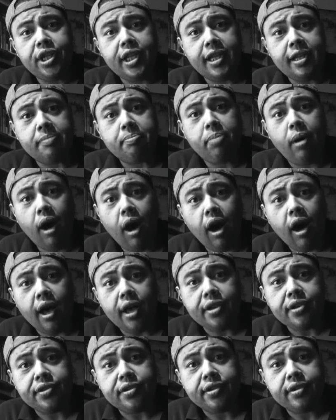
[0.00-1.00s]
you to hit
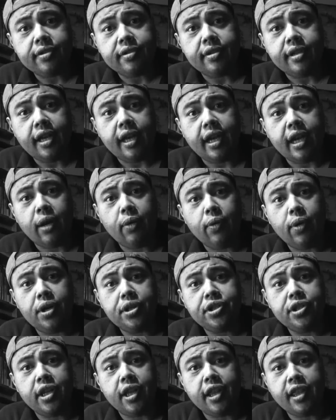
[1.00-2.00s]
pause, and I
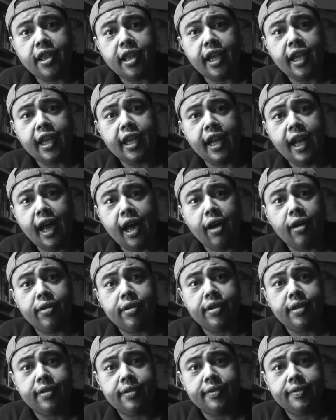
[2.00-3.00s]
want you to think it out.